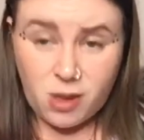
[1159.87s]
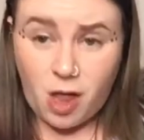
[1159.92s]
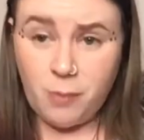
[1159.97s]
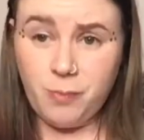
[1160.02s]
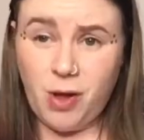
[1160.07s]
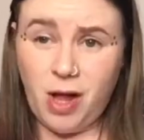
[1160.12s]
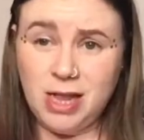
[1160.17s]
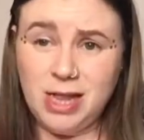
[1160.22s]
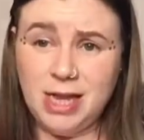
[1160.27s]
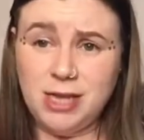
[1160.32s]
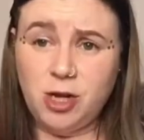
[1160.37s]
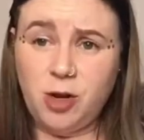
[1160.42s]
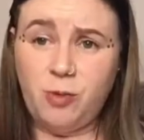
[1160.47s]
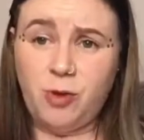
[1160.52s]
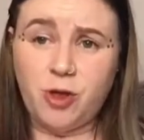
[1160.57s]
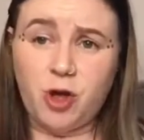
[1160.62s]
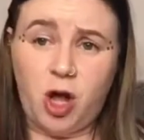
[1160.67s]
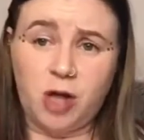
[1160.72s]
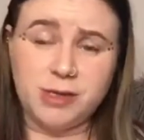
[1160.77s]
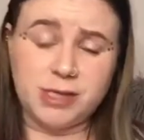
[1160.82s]
But I'll let you know
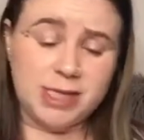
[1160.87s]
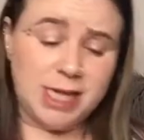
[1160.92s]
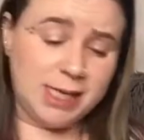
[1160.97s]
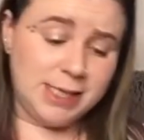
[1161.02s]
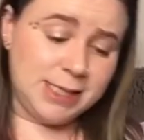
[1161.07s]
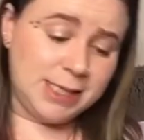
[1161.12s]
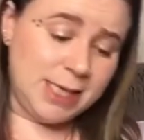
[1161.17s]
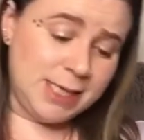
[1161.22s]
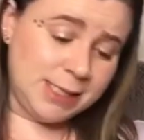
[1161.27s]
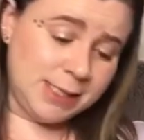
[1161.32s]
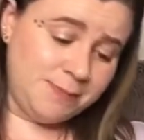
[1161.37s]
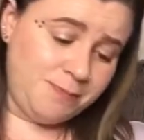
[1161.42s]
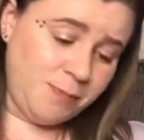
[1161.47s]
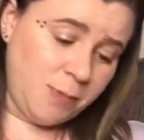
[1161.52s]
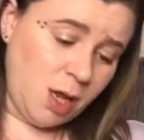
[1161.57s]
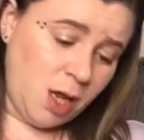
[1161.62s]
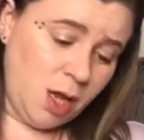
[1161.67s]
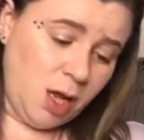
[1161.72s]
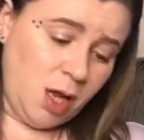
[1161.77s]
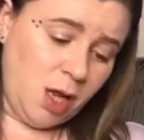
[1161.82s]
what the content is.
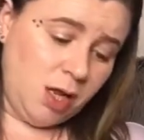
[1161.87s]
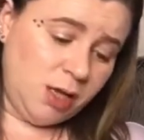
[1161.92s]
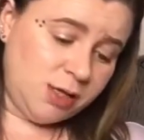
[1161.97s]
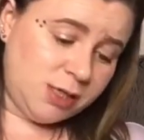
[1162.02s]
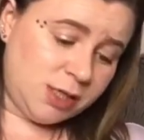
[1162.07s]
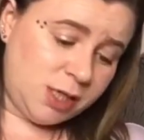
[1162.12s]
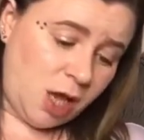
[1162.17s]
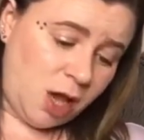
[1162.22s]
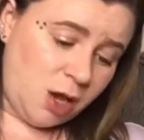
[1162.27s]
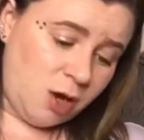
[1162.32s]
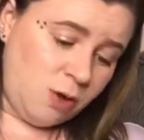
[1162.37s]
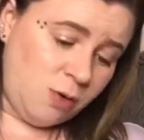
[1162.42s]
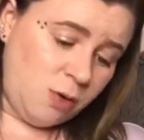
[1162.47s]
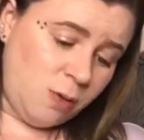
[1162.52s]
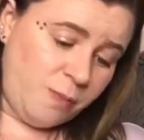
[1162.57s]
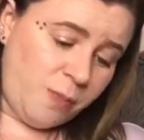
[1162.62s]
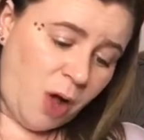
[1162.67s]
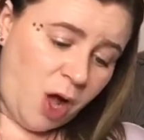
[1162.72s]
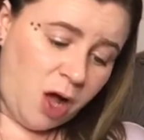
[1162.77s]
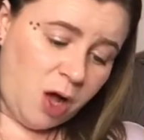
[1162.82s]
So
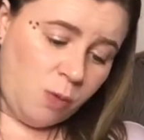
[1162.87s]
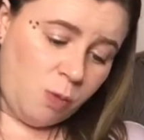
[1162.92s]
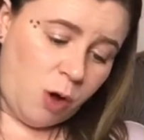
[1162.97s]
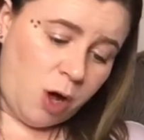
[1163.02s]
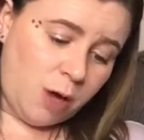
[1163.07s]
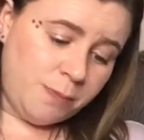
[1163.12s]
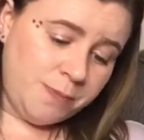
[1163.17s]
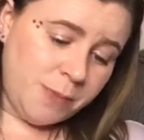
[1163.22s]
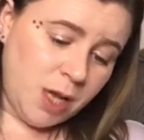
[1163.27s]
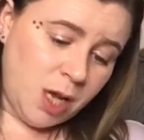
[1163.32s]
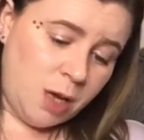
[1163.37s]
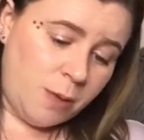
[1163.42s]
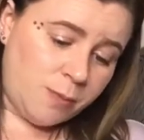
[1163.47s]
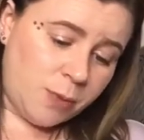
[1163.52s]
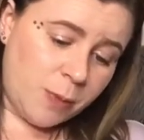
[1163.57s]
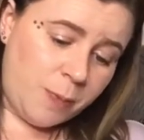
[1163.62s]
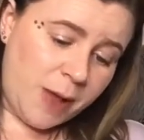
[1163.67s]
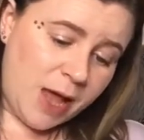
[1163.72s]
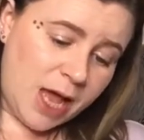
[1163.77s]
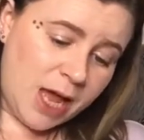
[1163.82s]
part one,
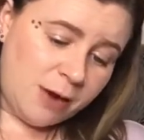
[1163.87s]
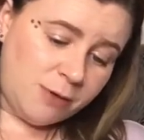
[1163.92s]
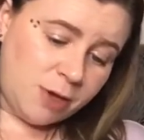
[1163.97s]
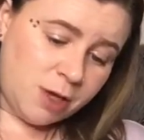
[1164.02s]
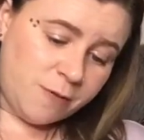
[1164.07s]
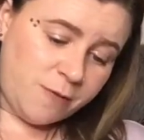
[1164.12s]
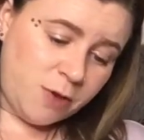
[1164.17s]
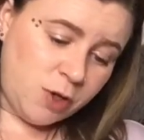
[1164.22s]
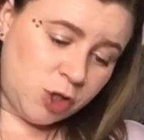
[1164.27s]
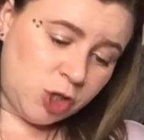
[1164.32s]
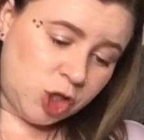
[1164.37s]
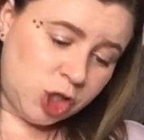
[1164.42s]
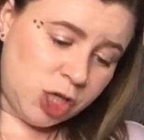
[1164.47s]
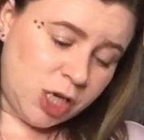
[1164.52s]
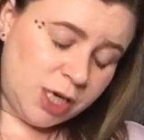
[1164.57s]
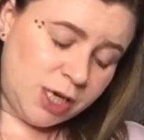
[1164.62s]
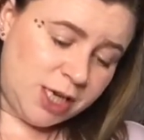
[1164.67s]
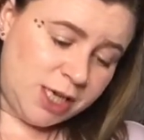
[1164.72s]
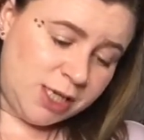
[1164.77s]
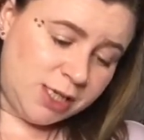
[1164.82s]
preparing for your
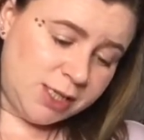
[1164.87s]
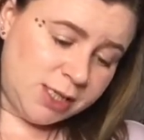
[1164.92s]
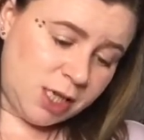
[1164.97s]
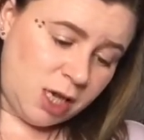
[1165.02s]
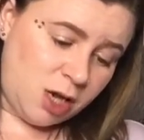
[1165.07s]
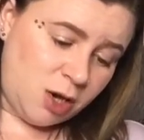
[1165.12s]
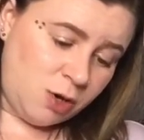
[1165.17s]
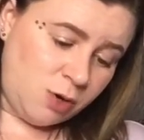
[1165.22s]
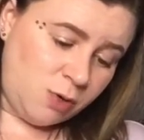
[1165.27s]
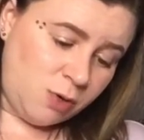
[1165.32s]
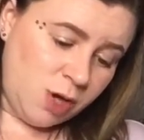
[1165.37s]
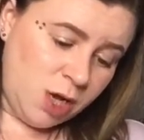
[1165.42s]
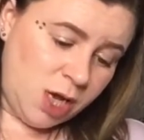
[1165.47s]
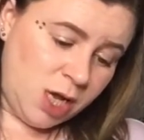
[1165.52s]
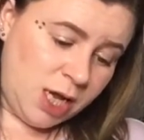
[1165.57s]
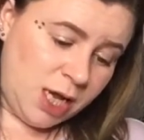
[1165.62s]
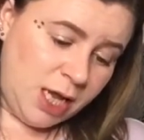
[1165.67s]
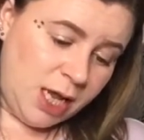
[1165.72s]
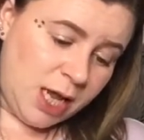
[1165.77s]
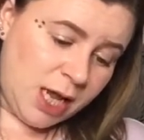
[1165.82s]
journey. So
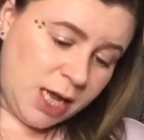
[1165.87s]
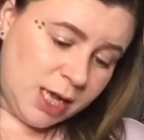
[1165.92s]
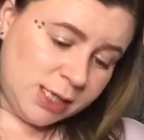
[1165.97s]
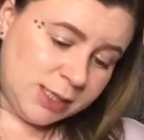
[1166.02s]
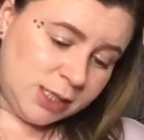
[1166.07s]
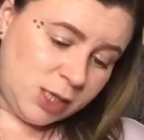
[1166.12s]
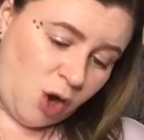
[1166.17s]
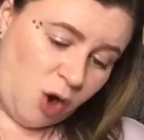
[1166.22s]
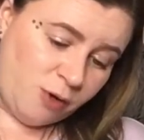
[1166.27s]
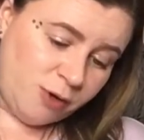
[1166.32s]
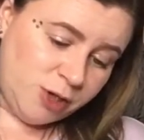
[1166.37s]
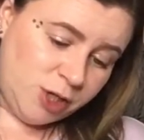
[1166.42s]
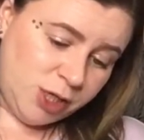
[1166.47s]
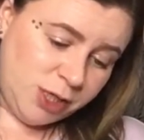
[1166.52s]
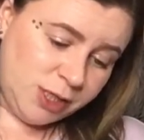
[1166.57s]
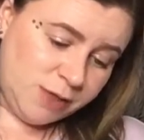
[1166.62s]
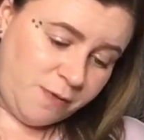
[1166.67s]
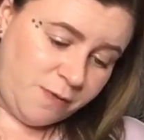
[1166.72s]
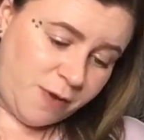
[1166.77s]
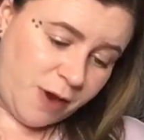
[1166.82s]
he has the
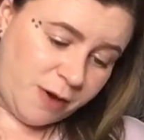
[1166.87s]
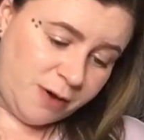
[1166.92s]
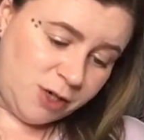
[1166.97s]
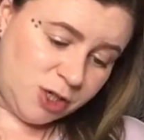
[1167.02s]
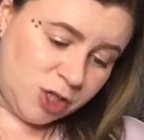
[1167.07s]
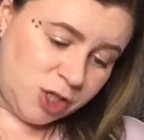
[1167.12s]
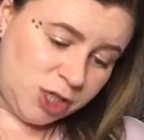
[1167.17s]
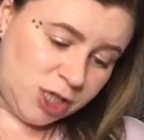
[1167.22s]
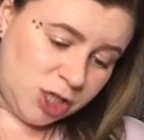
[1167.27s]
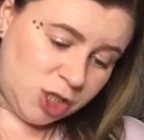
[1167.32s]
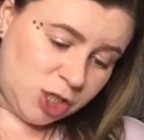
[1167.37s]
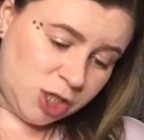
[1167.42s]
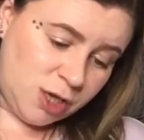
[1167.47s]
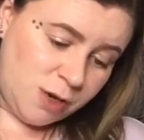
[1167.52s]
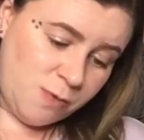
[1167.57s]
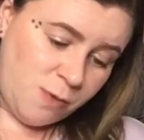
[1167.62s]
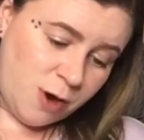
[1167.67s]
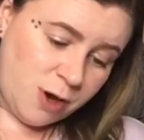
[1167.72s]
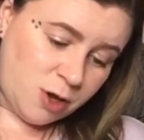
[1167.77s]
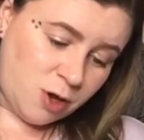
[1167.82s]
origins of fairy
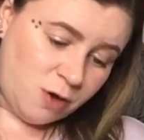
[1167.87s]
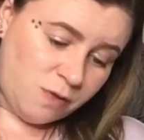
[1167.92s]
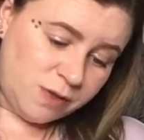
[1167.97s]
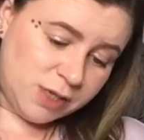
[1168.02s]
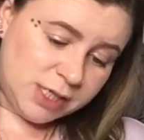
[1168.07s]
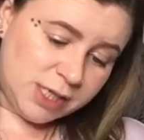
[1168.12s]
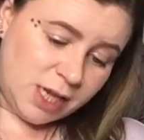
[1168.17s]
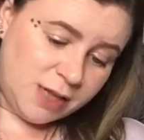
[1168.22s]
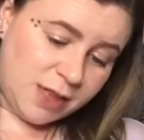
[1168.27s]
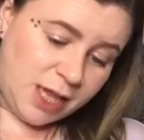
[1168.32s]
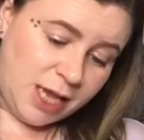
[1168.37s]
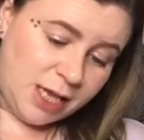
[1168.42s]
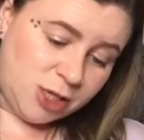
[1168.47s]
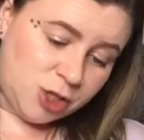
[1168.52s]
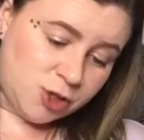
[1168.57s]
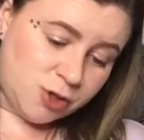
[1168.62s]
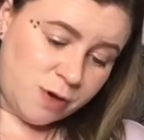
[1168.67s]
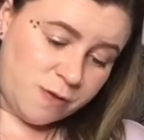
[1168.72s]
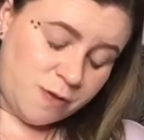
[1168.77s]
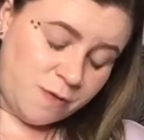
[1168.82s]
tradition, where he covers like the
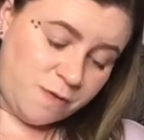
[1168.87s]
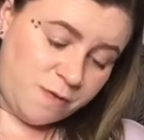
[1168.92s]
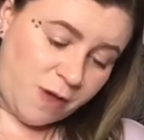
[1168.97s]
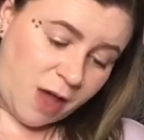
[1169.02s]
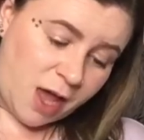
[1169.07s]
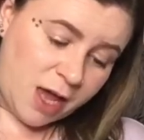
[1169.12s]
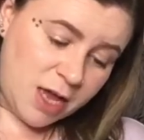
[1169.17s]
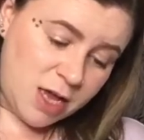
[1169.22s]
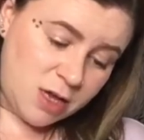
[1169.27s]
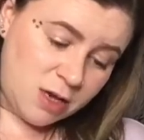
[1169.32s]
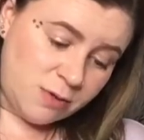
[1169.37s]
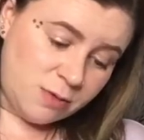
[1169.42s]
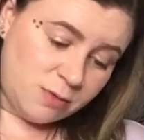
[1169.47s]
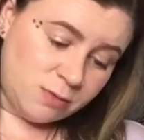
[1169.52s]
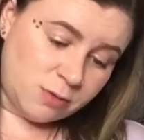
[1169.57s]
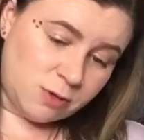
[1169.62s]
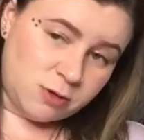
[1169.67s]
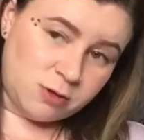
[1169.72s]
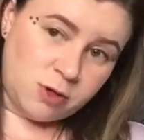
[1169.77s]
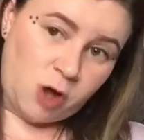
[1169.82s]
history of the fae and
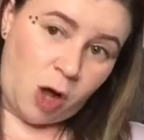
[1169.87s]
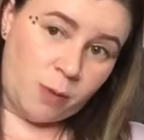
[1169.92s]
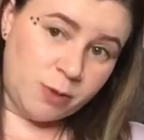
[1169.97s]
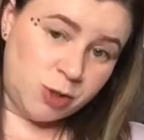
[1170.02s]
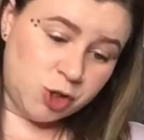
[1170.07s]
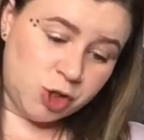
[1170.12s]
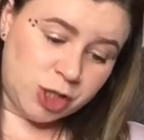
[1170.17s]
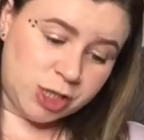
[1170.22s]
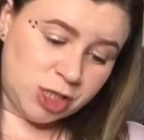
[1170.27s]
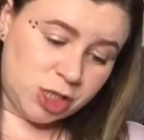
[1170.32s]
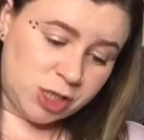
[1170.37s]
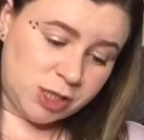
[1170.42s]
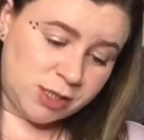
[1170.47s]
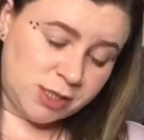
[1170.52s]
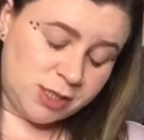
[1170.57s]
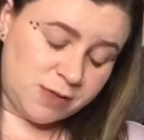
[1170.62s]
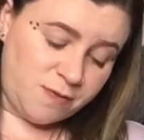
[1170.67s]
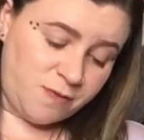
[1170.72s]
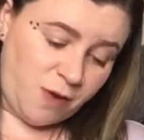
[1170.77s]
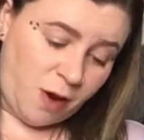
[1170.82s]
common
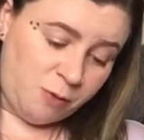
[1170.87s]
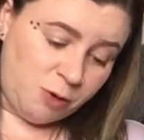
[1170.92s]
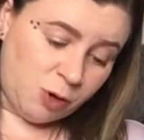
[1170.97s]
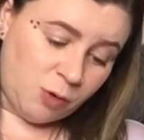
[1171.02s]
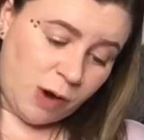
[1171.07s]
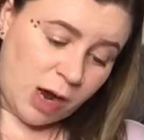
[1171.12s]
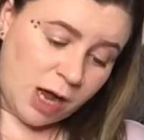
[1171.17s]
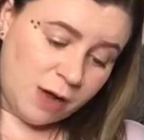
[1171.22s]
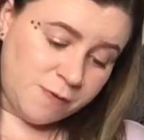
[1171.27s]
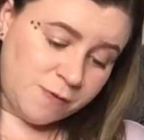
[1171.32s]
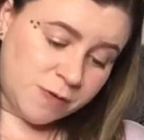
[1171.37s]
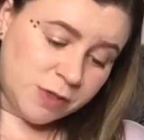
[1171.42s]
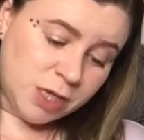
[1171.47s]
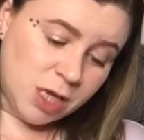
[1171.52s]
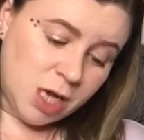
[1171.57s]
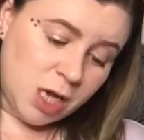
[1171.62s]
traditions in fairy craft.